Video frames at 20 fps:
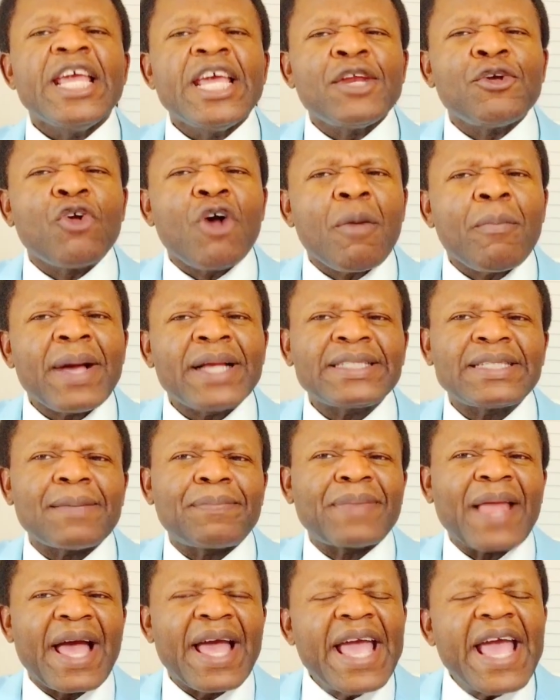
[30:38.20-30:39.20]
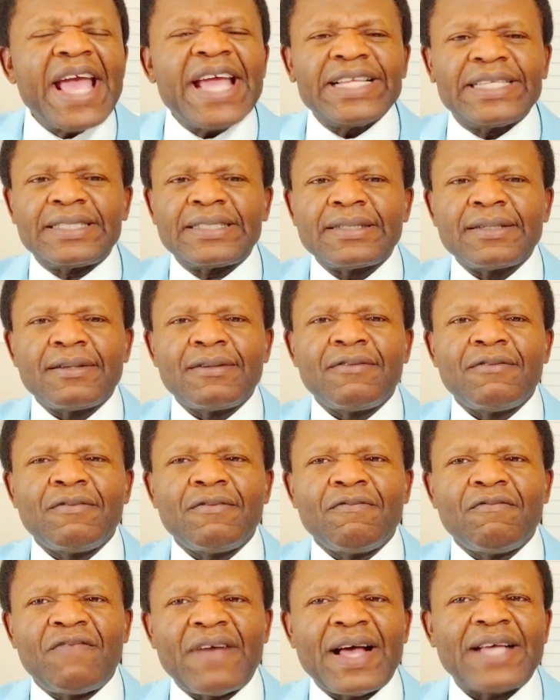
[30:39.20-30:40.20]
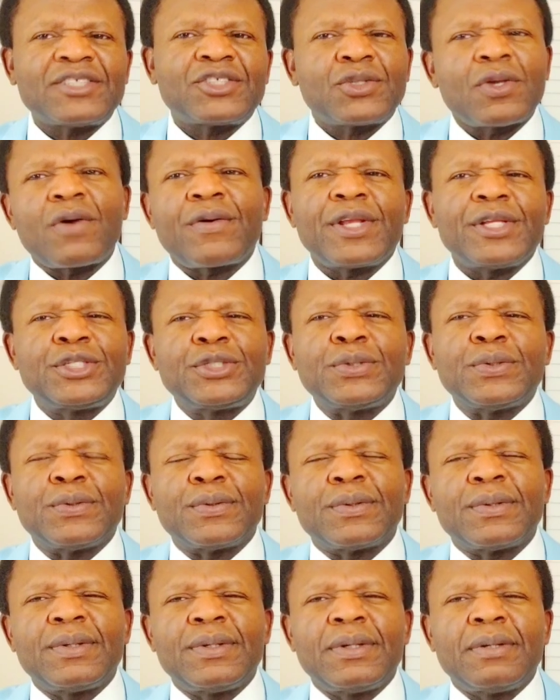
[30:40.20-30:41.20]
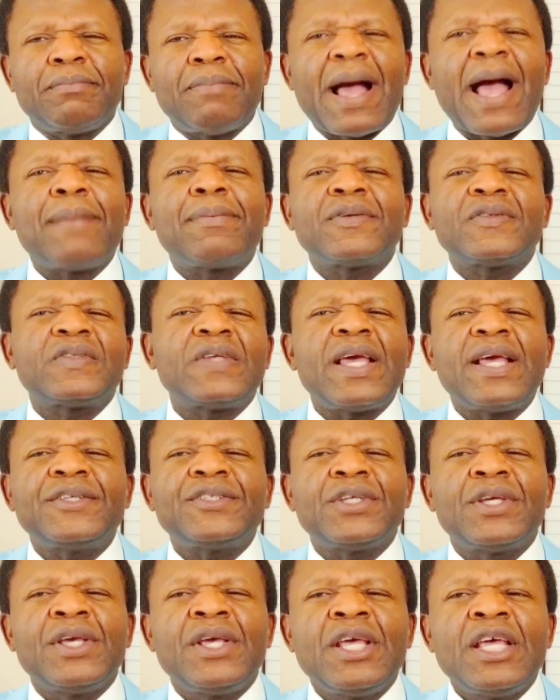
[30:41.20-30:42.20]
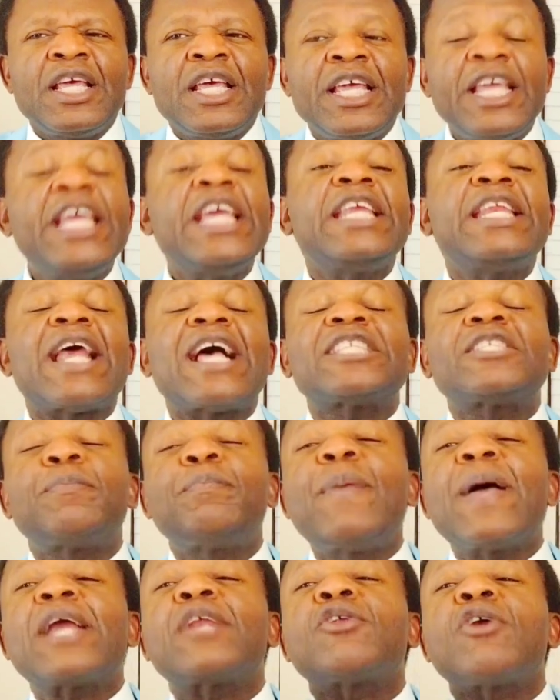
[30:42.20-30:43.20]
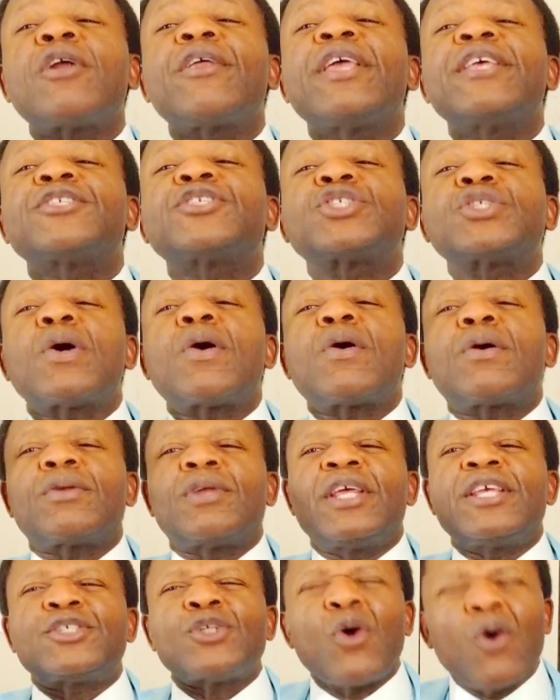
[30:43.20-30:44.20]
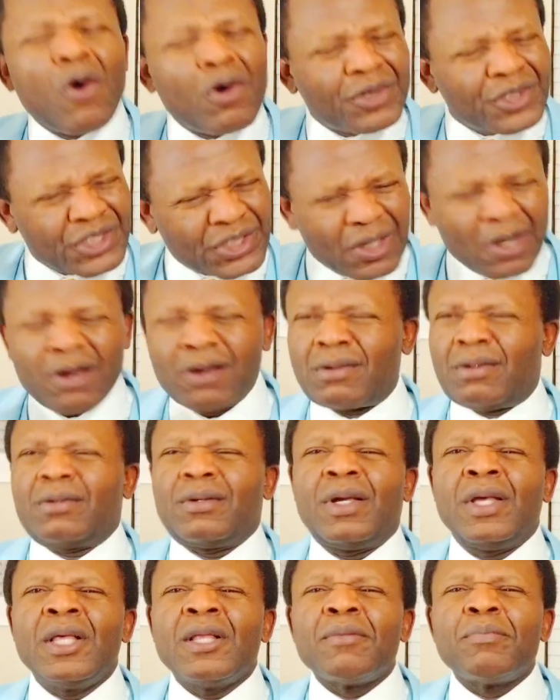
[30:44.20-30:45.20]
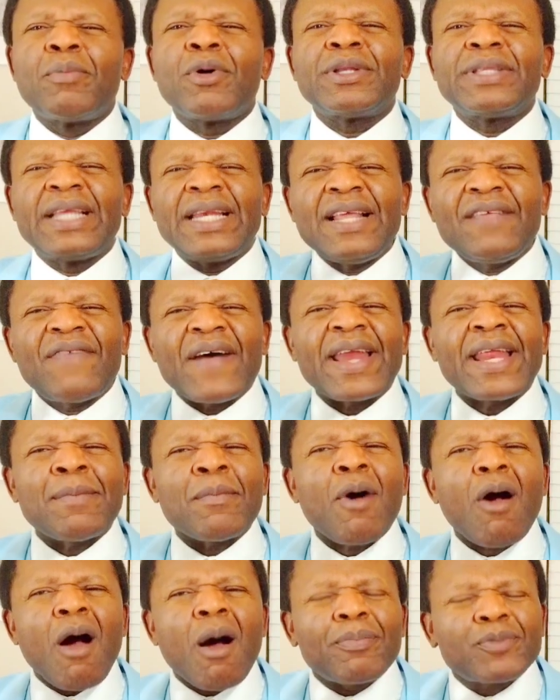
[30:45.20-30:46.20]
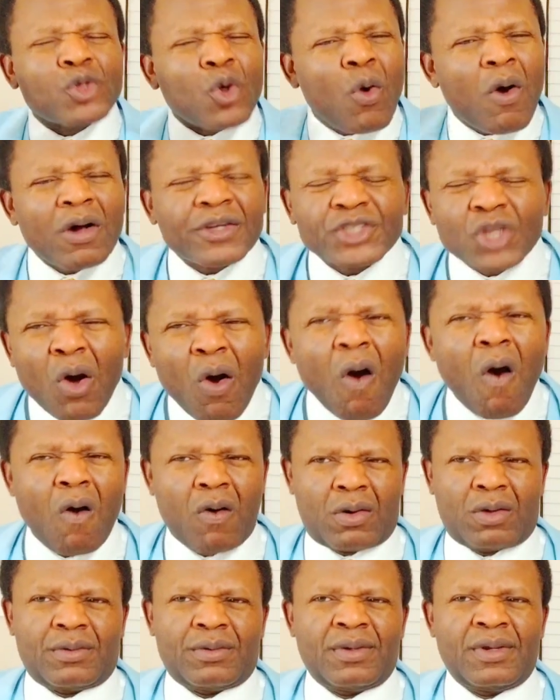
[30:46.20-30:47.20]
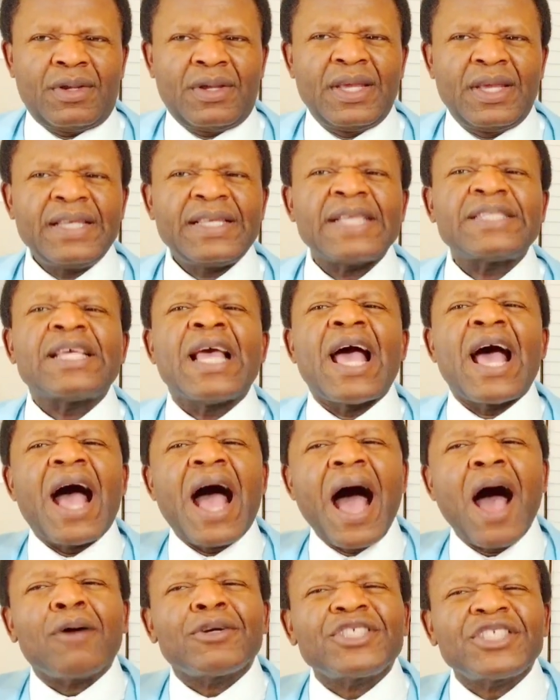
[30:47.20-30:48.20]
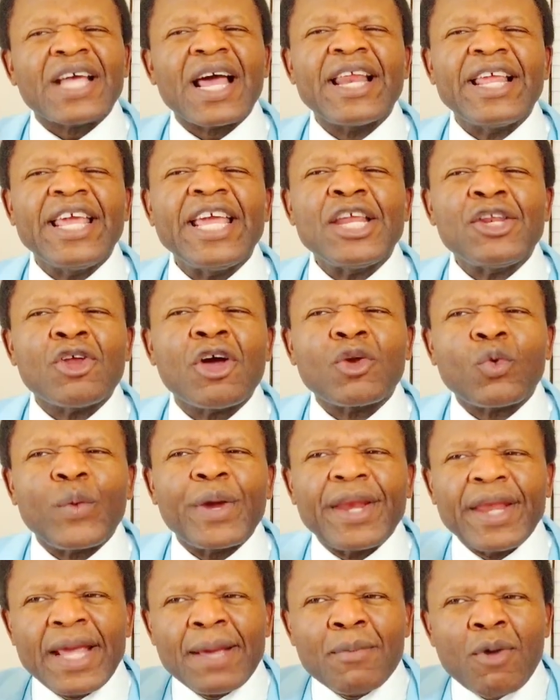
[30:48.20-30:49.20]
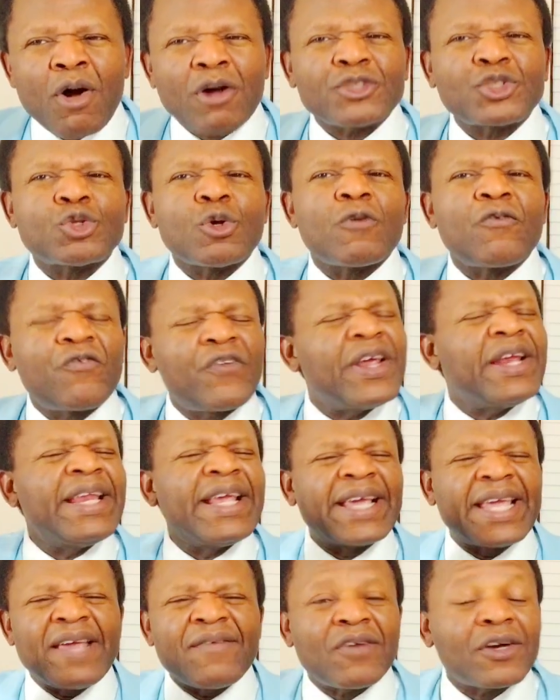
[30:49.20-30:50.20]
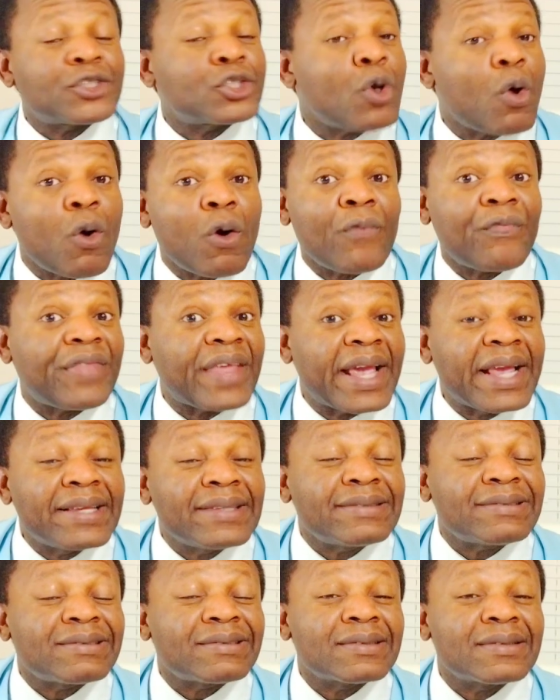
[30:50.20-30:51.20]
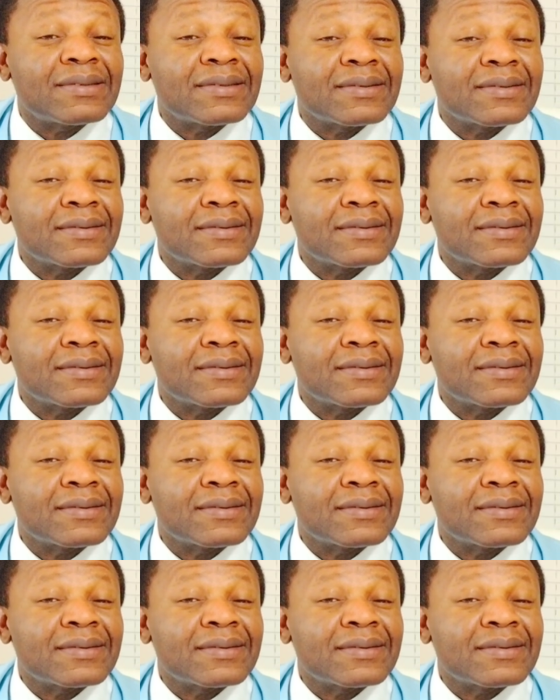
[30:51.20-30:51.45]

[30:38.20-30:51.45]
In Romans chapter 8, verse 32, Bible says, he that spared not his son, his own son, but delivered him up to us all. He says, how shall he not with him also freely give us all things?